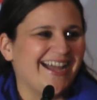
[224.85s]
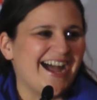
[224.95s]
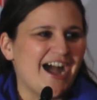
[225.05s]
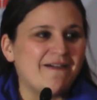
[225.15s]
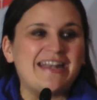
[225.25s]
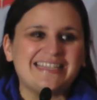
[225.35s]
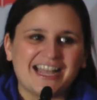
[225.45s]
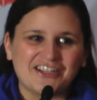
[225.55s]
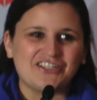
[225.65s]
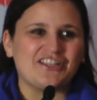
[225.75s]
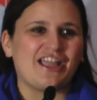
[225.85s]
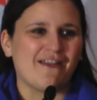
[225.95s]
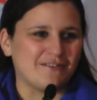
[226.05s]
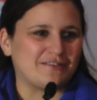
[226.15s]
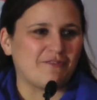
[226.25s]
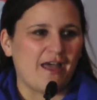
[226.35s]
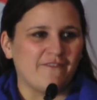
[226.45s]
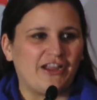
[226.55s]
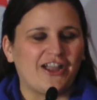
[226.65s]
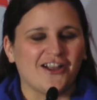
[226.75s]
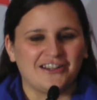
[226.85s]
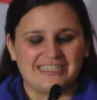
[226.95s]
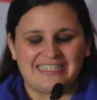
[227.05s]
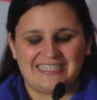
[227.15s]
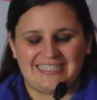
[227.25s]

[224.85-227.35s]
And it's actually, I was very heartened to